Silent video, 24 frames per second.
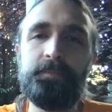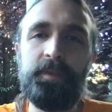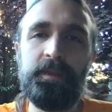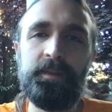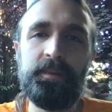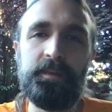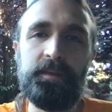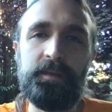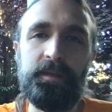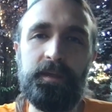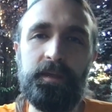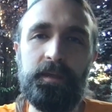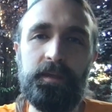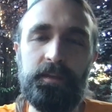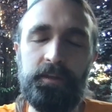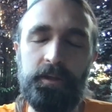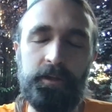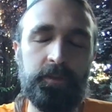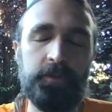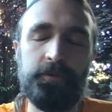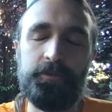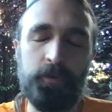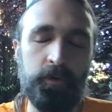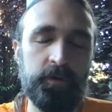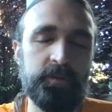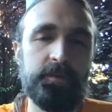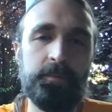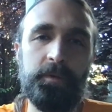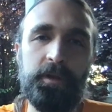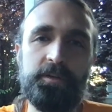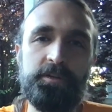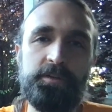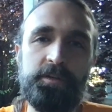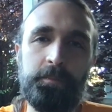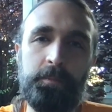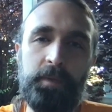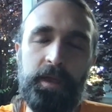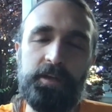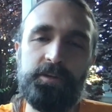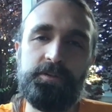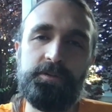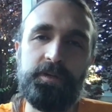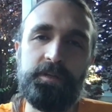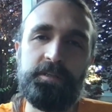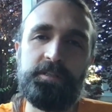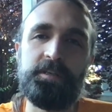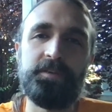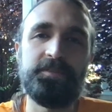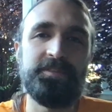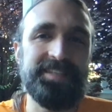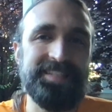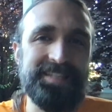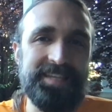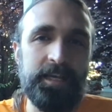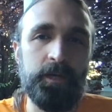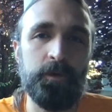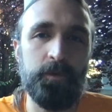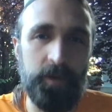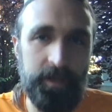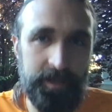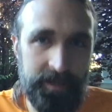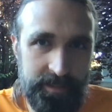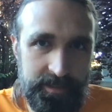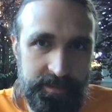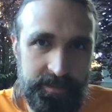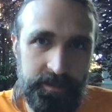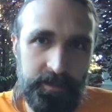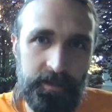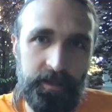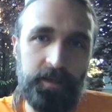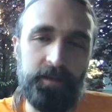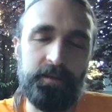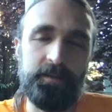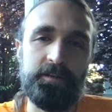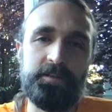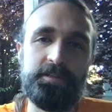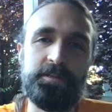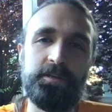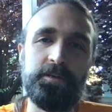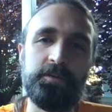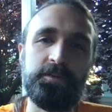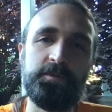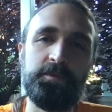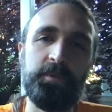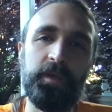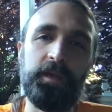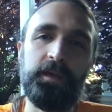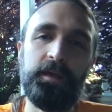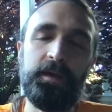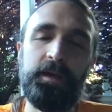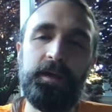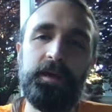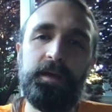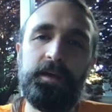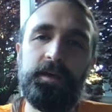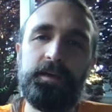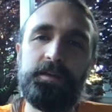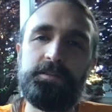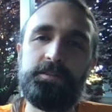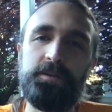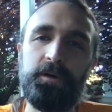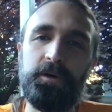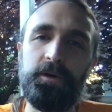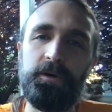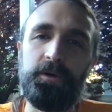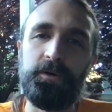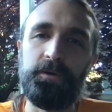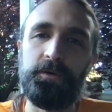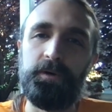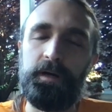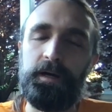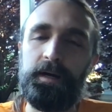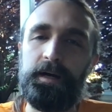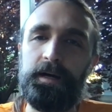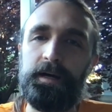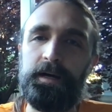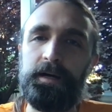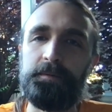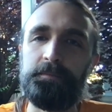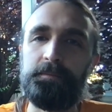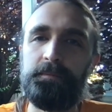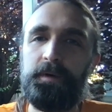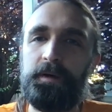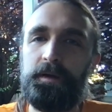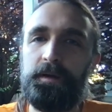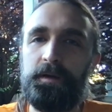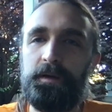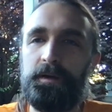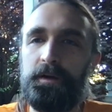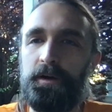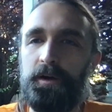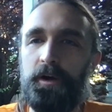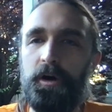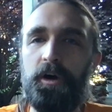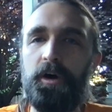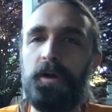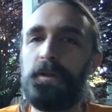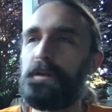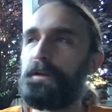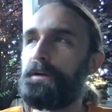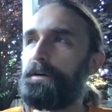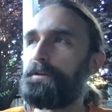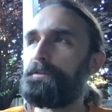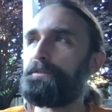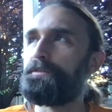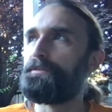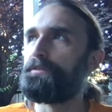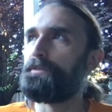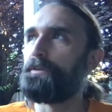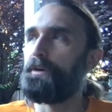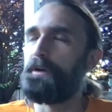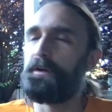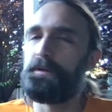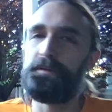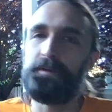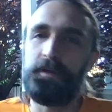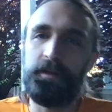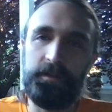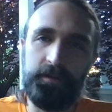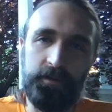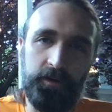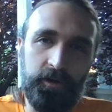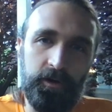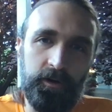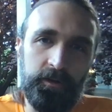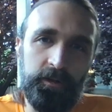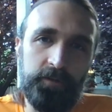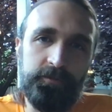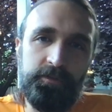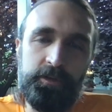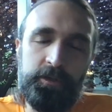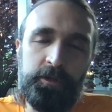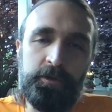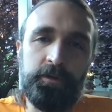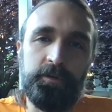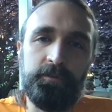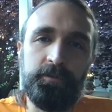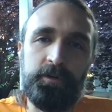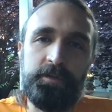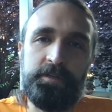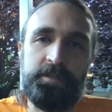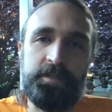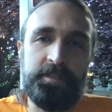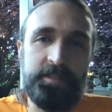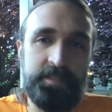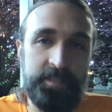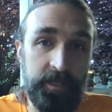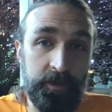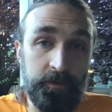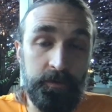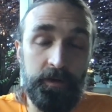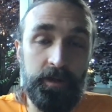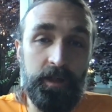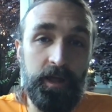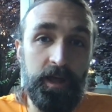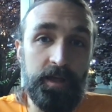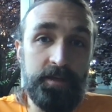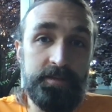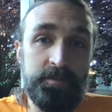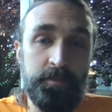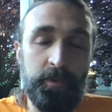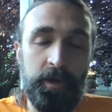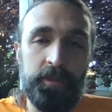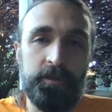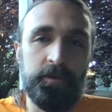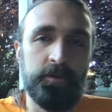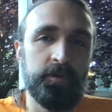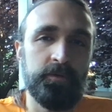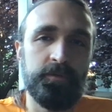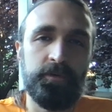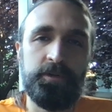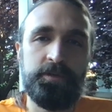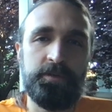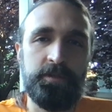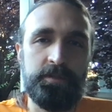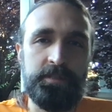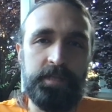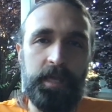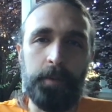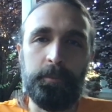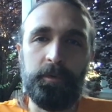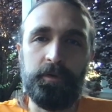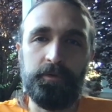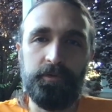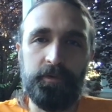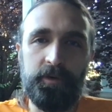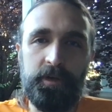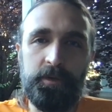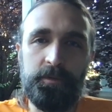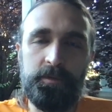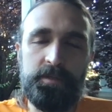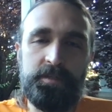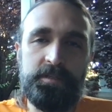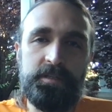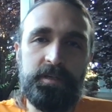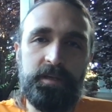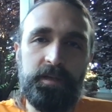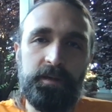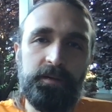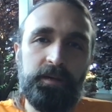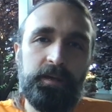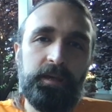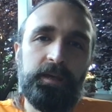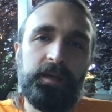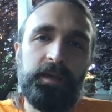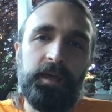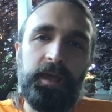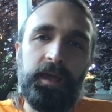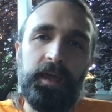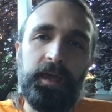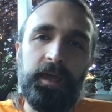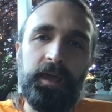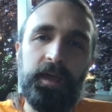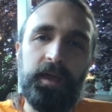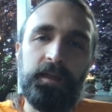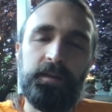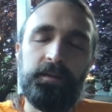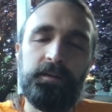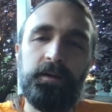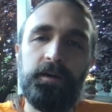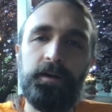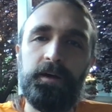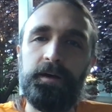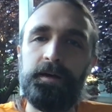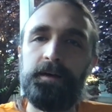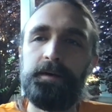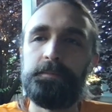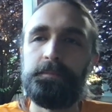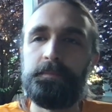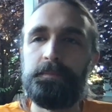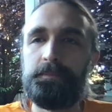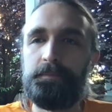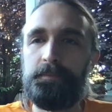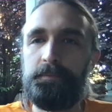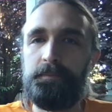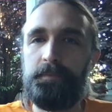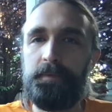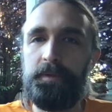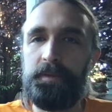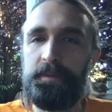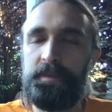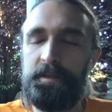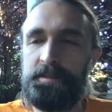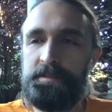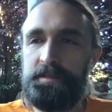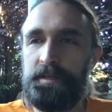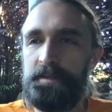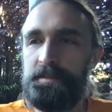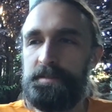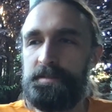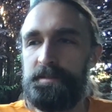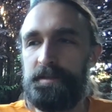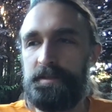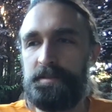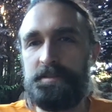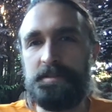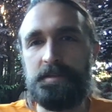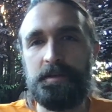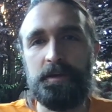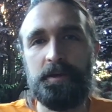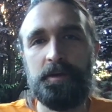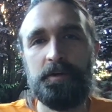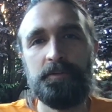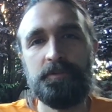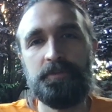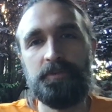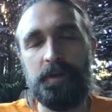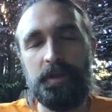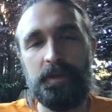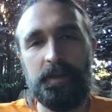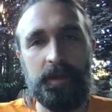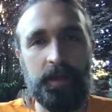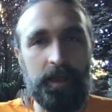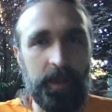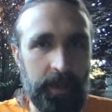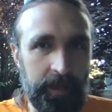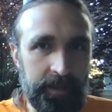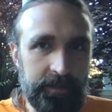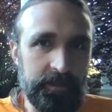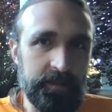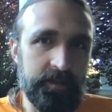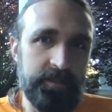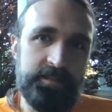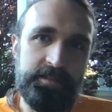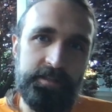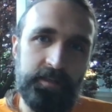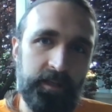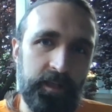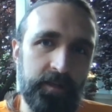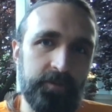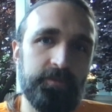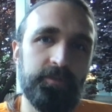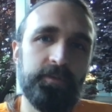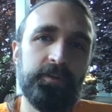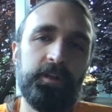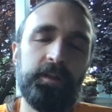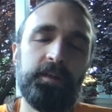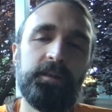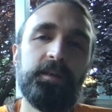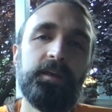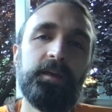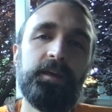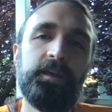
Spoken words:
The fourth dimensional matrix of synchronicity, excuse me. So all of the universe is synchronized by the universal timing frequency, and this consists of endless and infinite